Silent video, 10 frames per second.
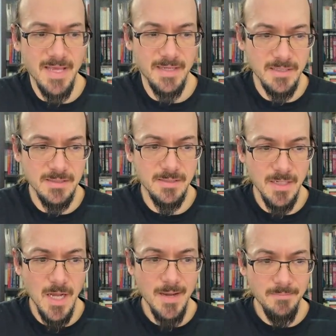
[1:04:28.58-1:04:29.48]
is
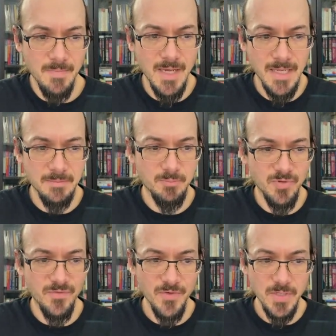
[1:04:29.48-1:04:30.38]
not my
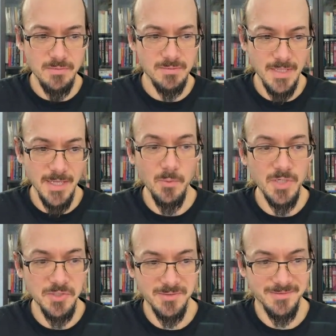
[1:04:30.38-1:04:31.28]
preferred
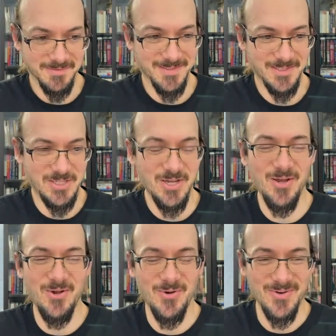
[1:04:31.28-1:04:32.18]
language,
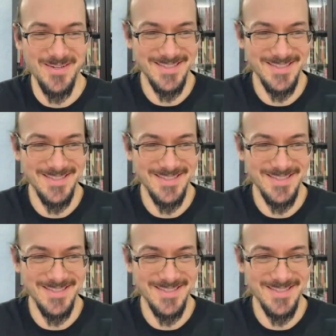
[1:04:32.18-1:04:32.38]
so